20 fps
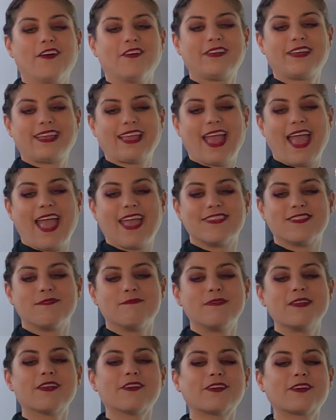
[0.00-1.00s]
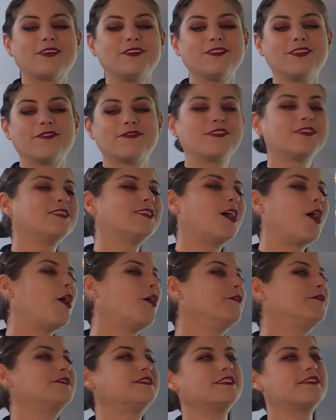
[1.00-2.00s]
okay, the miracle of the
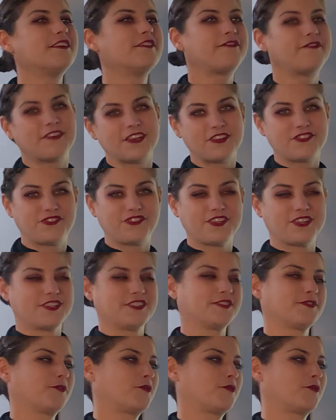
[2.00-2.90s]
loaves and the fishes.